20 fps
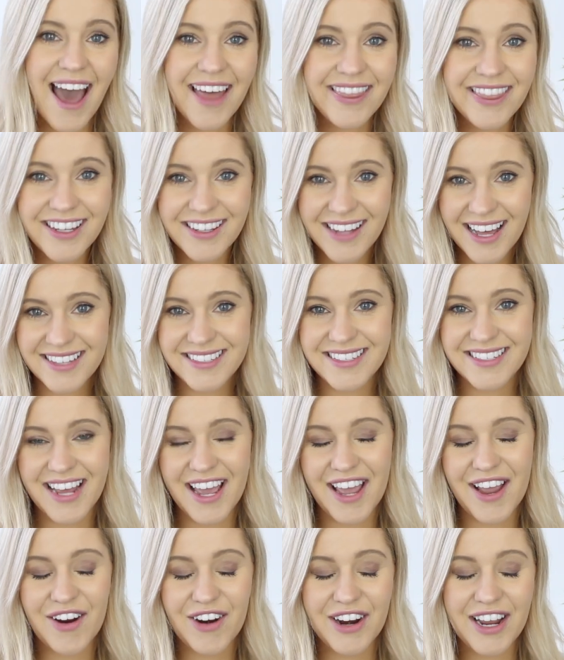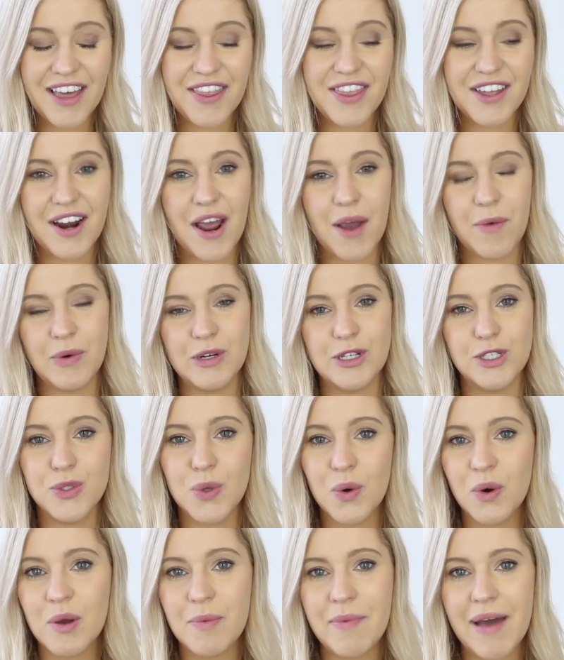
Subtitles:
And the last area that I want to talk